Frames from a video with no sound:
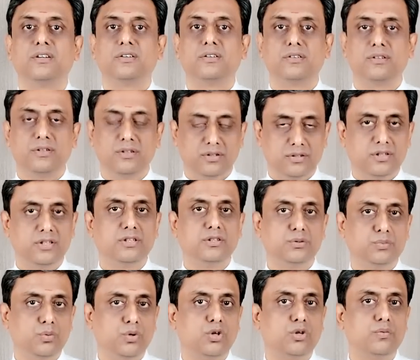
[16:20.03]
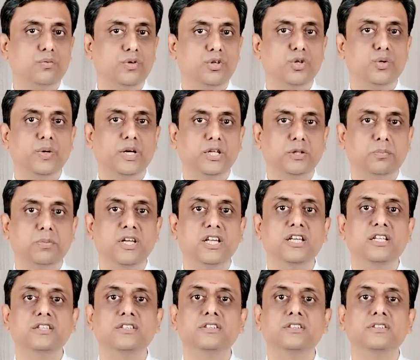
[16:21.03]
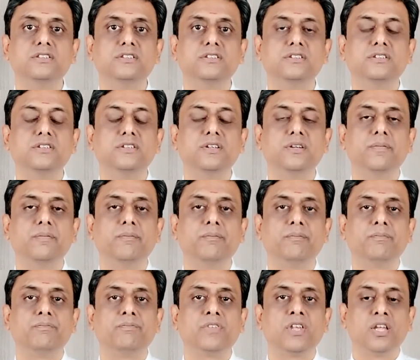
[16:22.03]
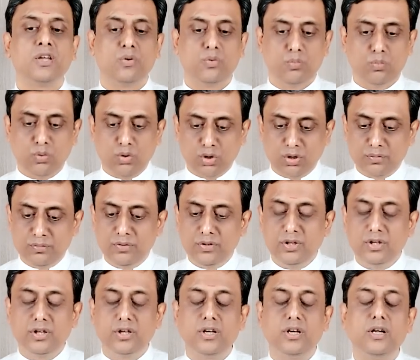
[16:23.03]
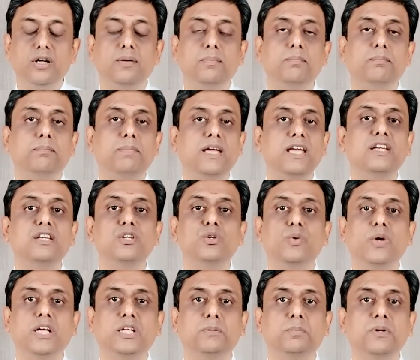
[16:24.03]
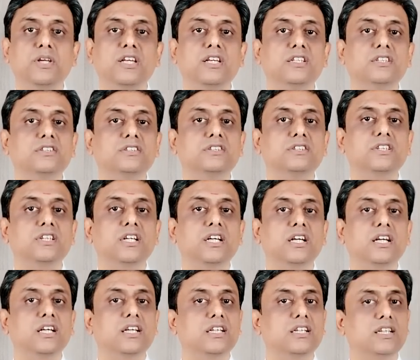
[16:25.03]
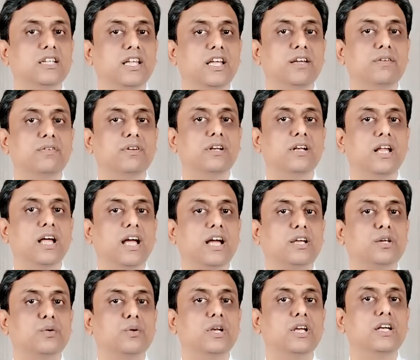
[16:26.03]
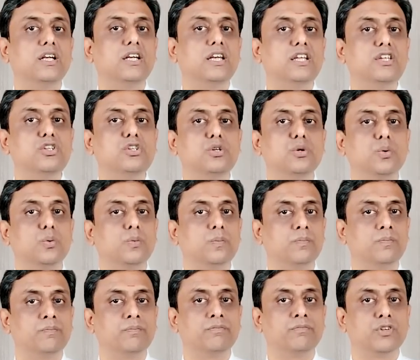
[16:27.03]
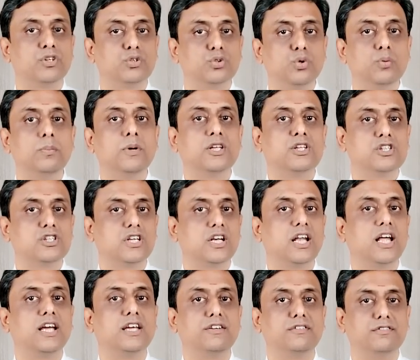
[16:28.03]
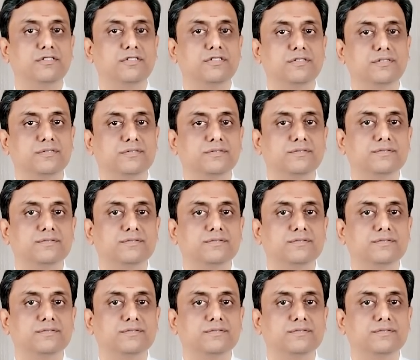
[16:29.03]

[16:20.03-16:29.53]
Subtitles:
that is whatever you experience, whatever pain you experience, they will actually teach you so much in life.